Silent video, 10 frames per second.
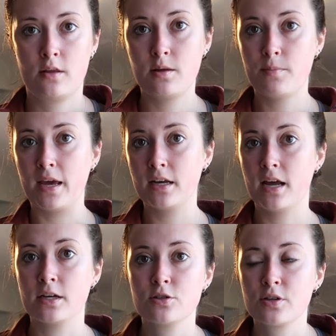the main
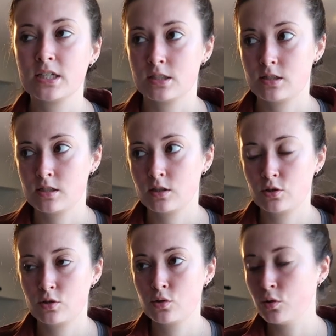entrance
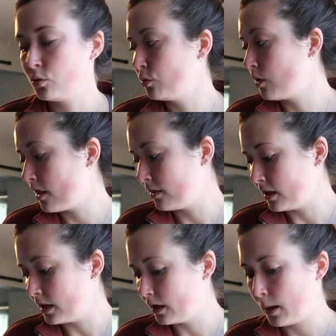to
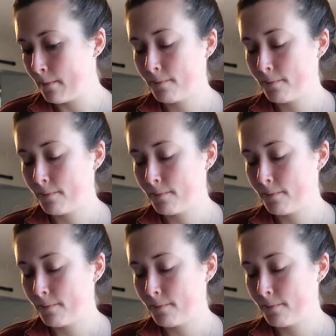the